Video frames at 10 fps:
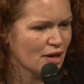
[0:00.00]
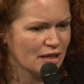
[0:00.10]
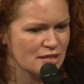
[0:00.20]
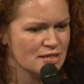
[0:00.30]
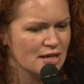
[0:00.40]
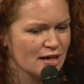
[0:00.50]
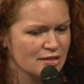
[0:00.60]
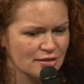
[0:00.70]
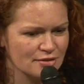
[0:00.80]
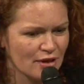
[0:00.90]
I can
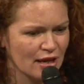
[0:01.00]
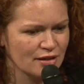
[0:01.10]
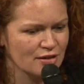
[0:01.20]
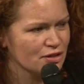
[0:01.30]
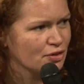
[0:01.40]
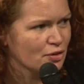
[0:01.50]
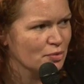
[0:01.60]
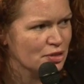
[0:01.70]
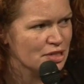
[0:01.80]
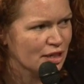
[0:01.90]
start it and I don't know
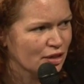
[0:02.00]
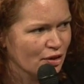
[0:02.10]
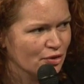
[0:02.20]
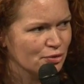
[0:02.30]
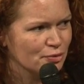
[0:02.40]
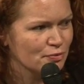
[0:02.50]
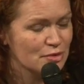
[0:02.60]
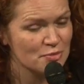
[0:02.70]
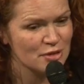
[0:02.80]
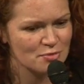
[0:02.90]
where it's going to go.
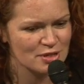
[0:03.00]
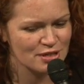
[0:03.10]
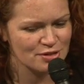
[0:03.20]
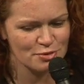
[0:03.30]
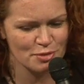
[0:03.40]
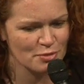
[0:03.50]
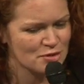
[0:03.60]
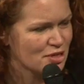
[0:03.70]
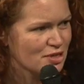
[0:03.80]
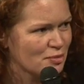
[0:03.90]
Sometimes I do, but
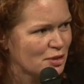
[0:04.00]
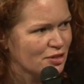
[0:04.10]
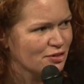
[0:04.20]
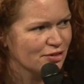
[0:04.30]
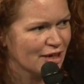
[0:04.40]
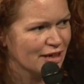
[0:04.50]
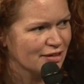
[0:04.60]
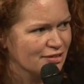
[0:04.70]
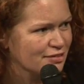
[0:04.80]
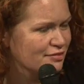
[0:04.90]
most of the time I don't,
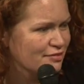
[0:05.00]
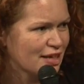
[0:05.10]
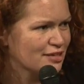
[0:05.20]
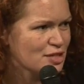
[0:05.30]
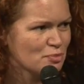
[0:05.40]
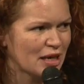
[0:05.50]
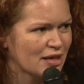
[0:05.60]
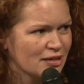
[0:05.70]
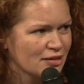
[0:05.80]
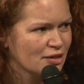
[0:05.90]
and just
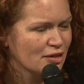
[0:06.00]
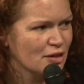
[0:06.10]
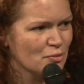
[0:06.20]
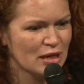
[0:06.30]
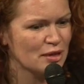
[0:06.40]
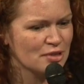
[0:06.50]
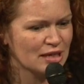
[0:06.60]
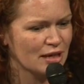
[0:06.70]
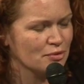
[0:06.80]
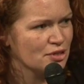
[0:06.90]
play with
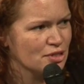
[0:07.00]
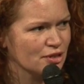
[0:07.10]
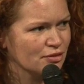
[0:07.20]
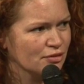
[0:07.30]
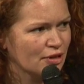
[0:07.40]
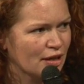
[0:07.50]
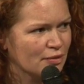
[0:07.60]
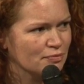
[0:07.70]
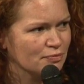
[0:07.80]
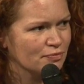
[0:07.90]
the language and
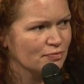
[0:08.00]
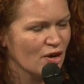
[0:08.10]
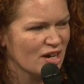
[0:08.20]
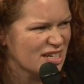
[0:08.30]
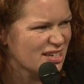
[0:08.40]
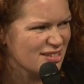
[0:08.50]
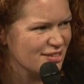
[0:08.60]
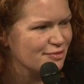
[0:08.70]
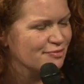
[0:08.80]
ideas.